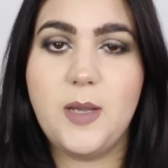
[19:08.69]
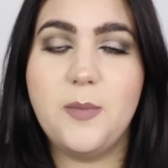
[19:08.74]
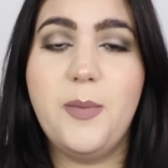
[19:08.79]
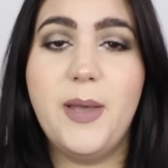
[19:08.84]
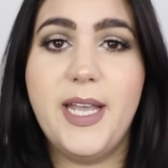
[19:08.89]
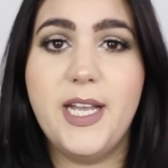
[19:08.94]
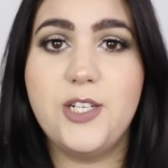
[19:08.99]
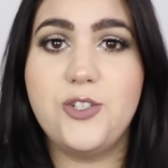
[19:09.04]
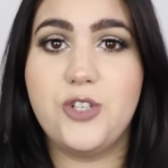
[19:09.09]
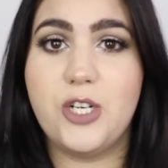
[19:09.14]

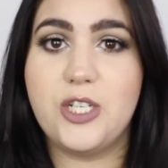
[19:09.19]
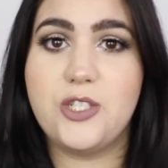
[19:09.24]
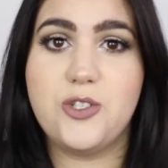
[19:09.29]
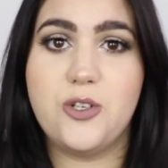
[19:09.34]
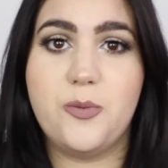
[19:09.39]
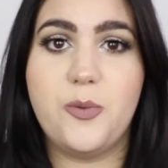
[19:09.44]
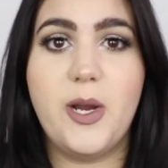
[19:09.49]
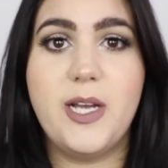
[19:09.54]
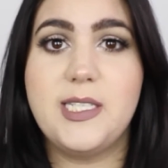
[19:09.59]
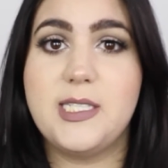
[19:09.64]
pay a
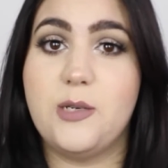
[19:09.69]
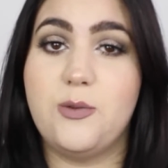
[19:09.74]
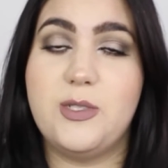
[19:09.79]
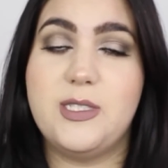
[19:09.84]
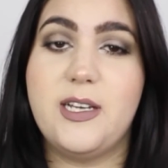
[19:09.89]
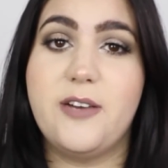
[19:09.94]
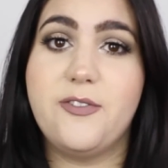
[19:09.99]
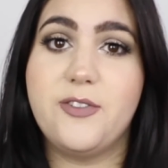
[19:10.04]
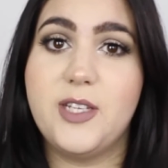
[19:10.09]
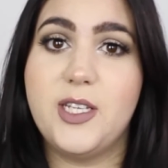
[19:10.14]
drugstore price, I would
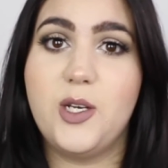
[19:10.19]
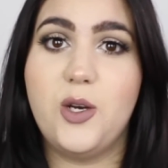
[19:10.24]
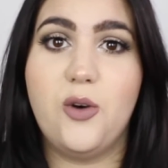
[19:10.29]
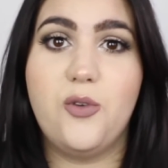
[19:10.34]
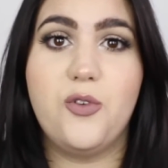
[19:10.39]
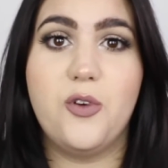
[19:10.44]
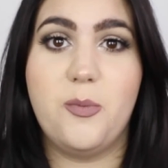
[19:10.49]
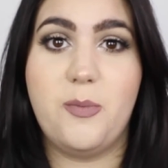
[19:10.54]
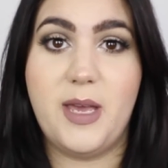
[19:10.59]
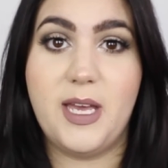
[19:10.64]
definitely go
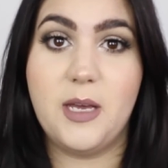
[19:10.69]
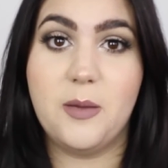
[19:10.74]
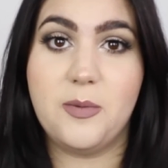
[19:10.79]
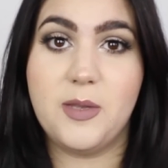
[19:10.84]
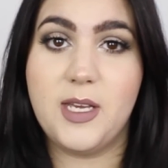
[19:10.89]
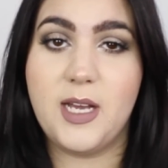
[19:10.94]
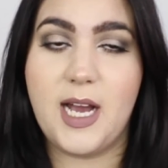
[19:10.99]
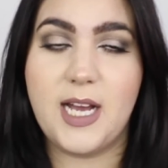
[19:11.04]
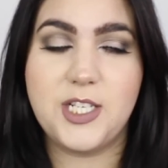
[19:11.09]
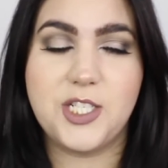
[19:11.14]
for Makeup
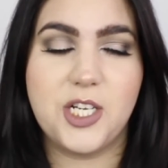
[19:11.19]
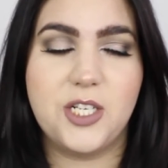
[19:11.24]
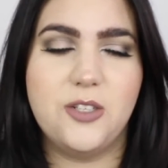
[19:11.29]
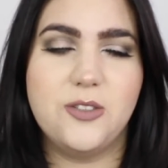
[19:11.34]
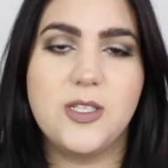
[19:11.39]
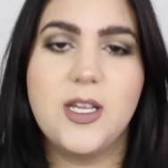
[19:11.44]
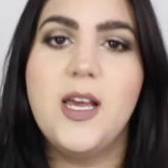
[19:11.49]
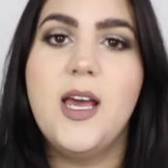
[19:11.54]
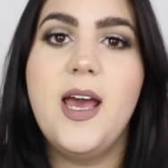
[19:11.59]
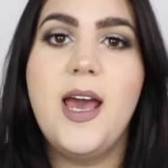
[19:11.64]
Geek
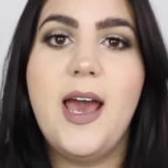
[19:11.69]
eyeshadows.